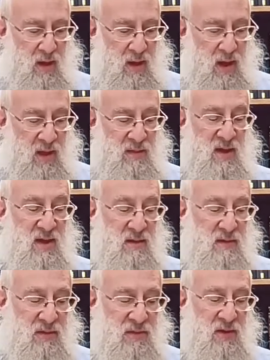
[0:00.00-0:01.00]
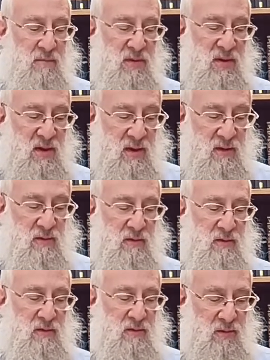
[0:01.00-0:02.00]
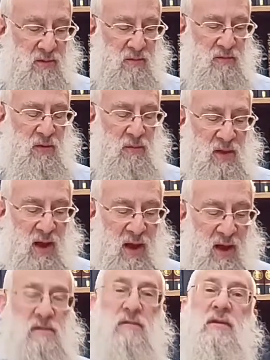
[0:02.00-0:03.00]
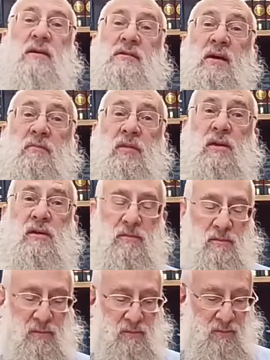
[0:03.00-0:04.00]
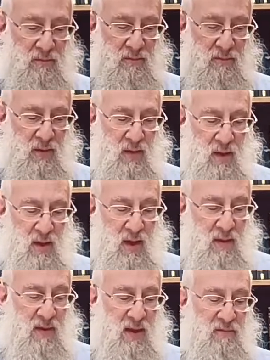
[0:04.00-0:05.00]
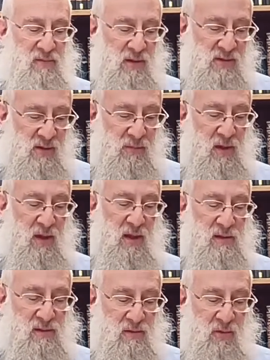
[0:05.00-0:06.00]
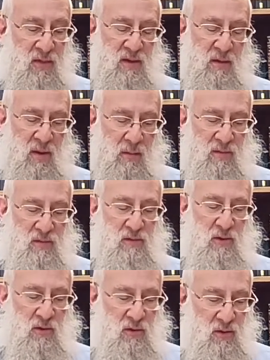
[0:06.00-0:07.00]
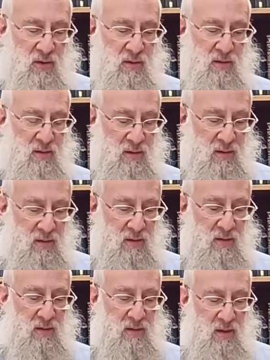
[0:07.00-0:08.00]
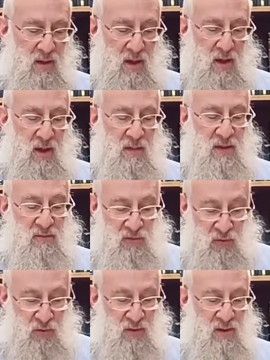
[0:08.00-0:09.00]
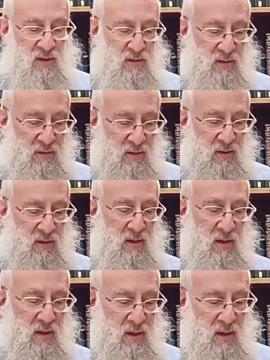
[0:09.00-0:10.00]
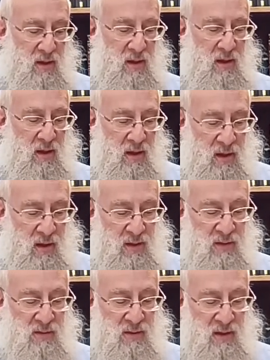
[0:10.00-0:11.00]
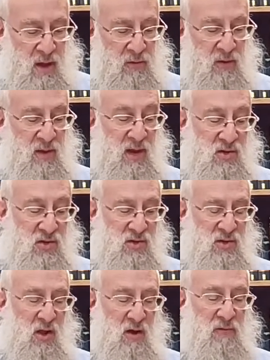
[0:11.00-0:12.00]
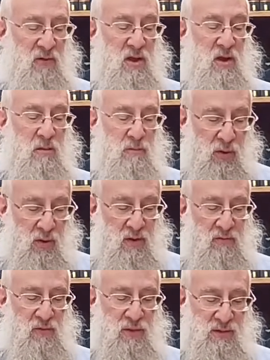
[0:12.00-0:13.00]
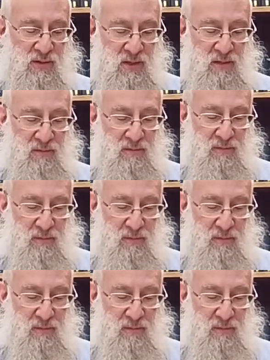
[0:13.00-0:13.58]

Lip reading: and the thing be hidden from the eyes of the assembly, and they have done something against one of the commandments of the Lord, and they have incurred guilt, the congregation shall offer a young bullock for the sin.